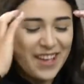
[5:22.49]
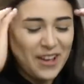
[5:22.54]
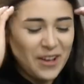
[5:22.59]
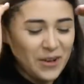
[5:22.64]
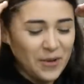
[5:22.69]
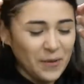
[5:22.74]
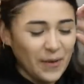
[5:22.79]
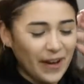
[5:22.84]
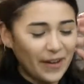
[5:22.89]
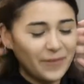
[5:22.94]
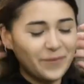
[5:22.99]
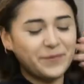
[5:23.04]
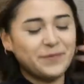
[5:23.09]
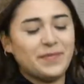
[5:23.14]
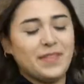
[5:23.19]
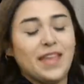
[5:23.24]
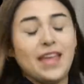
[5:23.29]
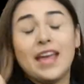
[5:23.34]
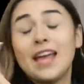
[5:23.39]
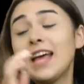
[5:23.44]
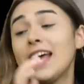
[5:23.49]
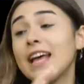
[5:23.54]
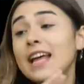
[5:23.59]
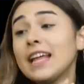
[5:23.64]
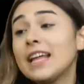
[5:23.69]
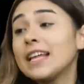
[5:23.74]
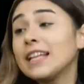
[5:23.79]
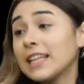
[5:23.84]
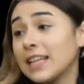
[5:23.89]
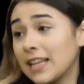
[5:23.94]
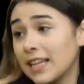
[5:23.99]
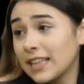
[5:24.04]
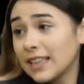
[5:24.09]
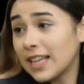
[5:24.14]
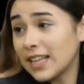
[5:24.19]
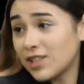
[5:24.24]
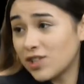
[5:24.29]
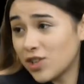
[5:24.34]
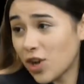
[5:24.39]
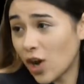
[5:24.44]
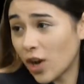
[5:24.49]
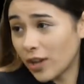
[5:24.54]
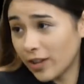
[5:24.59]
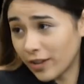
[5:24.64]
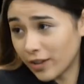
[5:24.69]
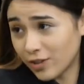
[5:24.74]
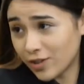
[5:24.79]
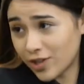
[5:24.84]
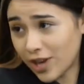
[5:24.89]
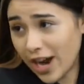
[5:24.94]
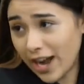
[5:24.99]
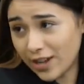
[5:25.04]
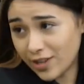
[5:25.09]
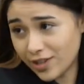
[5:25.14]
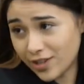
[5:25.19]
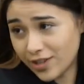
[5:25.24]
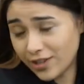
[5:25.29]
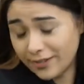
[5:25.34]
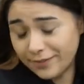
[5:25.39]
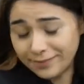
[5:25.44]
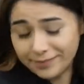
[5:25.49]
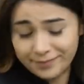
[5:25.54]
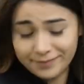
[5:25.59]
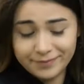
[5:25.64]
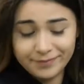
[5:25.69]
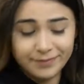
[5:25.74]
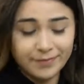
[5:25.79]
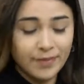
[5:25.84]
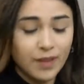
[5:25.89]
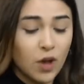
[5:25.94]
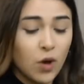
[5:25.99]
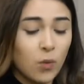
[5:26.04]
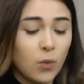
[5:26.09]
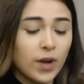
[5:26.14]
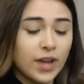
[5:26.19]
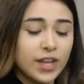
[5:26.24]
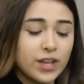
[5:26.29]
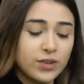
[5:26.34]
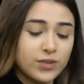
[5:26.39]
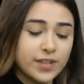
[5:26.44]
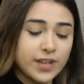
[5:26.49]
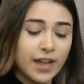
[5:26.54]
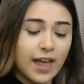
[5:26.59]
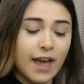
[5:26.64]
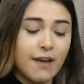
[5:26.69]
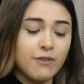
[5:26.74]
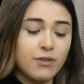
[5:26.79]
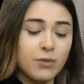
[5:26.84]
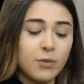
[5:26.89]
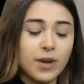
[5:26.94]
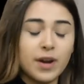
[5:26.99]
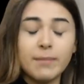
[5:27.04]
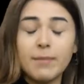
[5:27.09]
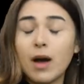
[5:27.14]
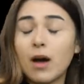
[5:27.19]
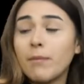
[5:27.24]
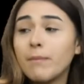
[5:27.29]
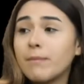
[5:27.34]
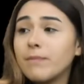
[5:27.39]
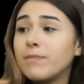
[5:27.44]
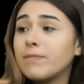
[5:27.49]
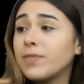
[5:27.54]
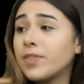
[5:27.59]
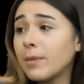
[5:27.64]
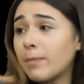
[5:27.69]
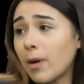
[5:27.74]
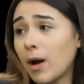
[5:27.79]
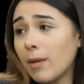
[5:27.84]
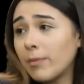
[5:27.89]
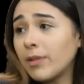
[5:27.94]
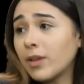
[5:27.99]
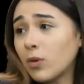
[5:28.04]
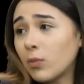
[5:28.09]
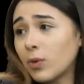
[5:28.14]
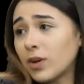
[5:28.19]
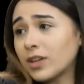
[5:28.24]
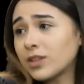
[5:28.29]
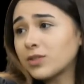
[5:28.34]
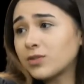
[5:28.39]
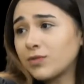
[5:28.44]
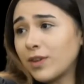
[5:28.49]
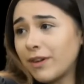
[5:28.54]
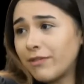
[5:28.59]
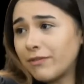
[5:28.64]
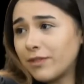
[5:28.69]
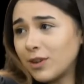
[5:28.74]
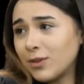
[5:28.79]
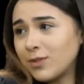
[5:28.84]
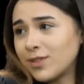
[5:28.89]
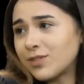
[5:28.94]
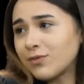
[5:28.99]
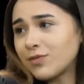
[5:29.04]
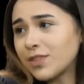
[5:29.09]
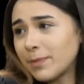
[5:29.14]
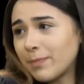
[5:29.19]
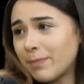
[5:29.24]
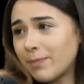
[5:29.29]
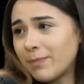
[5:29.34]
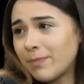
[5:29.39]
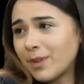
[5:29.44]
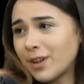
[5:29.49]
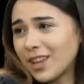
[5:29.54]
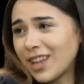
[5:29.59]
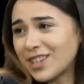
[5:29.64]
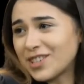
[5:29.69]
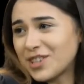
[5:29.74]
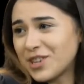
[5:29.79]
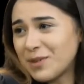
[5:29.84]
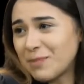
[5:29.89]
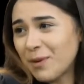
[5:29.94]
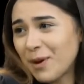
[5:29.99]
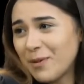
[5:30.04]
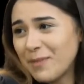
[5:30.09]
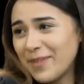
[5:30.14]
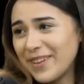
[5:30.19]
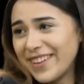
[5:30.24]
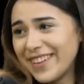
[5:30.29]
Well, let's talk a little trash. What can you tell everyone about the Public Works refuse, the collection department?